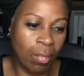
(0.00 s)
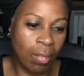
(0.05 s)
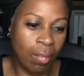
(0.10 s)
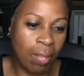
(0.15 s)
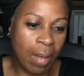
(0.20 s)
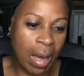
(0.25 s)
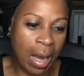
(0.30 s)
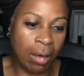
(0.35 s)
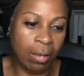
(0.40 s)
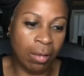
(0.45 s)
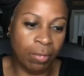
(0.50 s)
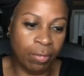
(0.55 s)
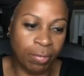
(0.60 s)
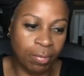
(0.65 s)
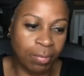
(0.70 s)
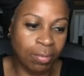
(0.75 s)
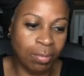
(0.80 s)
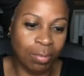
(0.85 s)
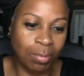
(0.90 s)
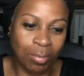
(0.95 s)
of
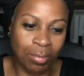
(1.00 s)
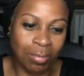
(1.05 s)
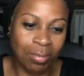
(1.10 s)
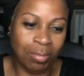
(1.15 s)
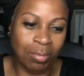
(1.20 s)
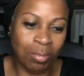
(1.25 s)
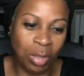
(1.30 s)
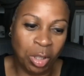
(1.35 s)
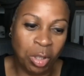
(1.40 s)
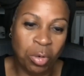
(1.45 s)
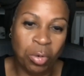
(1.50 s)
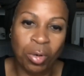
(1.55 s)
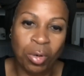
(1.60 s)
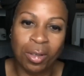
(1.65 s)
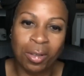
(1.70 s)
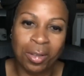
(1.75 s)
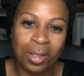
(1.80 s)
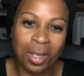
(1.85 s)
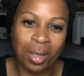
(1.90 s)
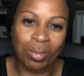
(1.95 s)

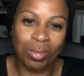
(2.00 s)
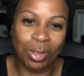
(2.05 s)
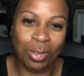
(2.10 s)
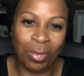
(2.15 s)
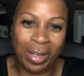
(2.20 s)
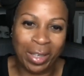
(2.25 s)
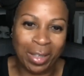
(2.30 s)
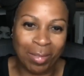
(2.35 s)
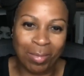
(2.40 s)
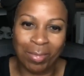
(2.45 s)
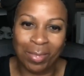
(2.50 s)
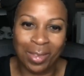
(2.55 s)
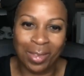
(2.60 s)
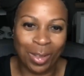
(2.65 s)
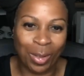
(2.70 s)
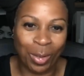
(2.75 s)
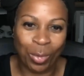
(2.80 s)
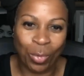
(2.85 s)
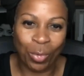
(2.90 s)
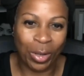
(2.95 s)
manure comes great,
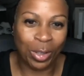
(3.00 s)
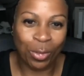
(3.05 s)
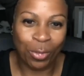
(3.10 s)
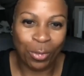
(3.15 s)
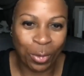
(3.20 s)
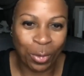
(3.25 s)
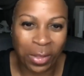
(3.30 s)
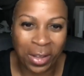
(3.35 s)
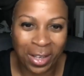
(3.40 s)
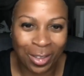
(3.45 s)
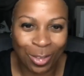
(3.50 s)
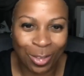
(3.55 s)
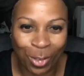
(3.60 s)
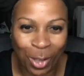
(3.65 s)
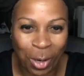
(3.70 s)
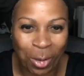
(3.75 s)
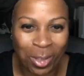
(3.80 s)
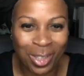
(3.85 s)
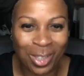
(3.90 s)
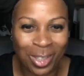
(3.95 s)
wonderful things
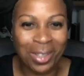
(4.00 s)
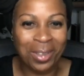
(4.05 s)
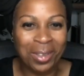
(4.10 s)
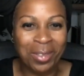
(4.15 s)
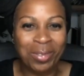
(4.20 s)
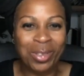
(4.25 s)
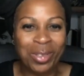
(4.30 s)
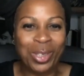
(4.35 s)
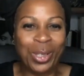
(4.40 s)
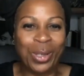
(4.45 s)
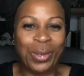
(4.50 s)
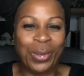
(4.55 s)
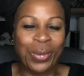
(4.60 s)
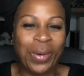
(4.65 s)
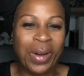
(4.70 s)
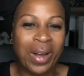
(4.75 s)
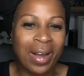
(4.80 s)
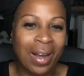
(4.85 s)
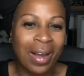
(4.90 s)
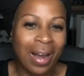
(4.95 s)
flourish.
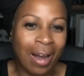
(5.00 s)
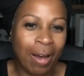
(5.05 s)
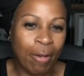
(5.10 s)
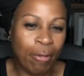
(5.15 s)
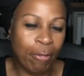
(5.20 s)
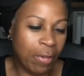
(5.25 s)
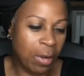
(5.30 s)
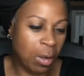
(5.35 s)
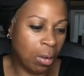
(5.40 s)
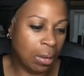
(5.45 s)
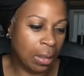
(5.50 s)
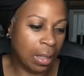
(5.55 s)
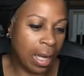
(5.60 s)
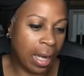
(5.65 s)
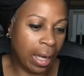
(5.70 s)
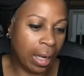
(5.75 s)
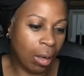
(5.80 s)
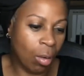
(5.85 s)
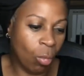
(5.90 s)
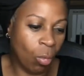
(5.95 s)
So I feel
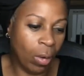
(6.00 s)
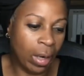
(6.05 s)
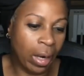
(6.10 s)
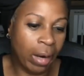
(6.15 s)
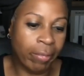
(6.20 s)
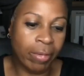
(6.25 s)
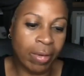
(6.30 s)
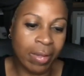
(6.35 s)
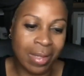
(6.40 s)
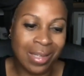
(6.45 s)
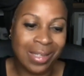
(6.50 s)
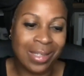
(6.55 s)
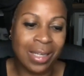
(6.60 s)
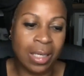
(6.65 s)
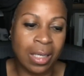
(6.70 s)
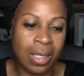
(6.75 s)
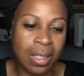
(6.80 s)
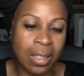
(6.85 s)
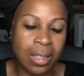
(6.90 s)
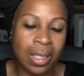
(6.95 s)
like whatever this
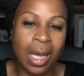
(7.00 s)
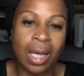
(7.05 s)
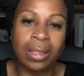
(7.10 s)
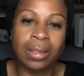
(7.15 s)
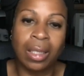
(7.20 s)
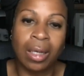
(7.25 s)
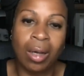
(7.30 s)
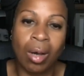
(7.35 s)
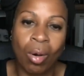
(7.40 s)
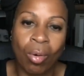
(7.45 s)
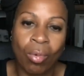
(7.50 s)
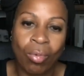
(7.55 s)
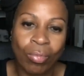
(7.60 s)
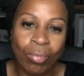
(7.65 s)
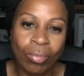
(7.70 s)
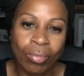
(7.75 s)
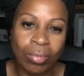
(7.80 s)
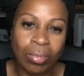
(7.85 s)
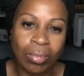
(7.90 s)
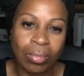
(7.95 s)
is has to go.
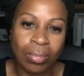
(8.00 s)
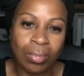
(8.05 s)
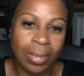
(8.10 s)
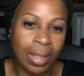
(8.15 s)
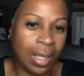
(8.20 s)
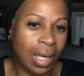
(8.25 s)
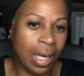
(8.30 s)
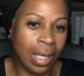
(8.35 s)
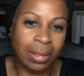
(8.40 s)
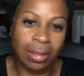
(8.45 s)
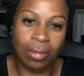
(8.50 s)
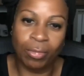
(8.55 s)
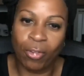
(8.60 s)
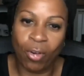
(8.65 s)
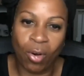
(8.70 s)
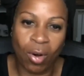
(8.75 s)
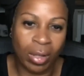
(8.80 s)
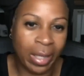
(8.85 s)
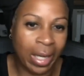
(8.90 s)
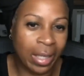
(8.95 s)
It has to
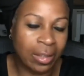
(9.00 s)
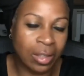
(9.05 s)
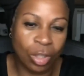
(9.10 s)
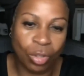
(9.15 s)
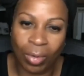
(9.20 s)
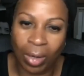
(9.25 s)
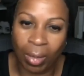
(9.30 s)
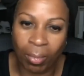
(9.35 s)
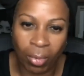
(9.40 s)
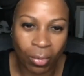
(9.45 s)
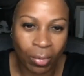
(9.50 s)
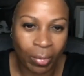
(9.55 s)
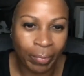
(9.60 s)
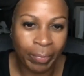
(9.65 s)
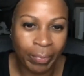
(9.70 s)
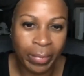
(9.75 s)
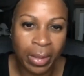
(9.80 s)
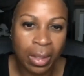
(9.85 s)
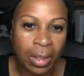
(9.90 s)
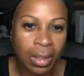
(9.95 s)
fall, has to crumble,
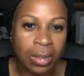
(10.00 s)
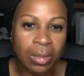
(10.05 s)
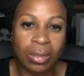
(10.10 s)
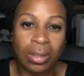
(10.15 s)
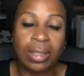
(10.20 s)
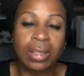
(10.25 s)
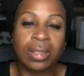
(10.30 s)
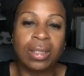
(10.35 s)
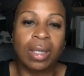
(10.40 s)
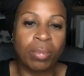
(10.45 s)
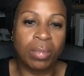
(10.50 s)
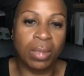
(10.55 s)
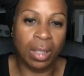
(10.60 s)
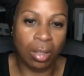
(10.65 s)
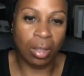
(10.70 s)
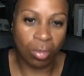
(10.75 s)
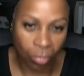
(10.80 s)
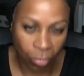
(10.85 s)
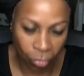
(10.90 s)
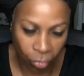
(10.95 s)
so that
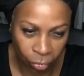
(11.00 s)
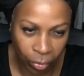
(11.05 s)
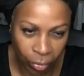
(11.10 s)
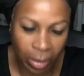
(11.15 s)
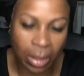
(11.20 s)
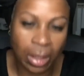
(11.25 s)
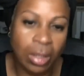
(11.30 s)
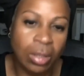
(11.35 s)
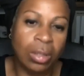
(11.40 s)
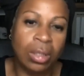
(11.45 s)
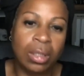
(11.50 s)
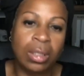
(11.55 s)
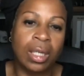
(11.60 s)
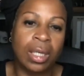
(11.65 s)
something really good can